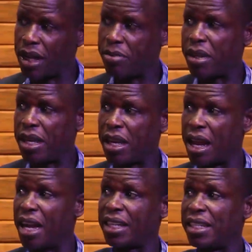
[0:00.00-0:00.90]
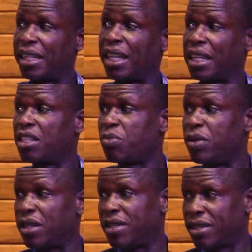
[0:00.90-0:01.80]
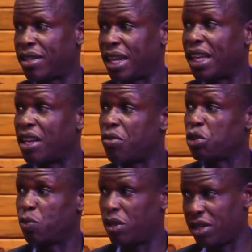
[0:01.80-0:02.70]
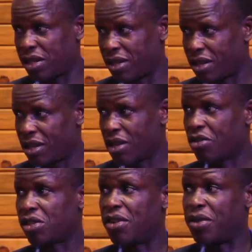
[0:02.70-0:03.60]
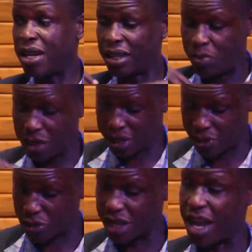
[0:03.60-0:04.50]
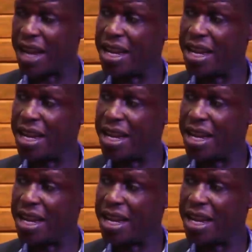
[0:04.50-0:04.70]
they begin acting like spirits, like evil spirits. Because now there are spirits which are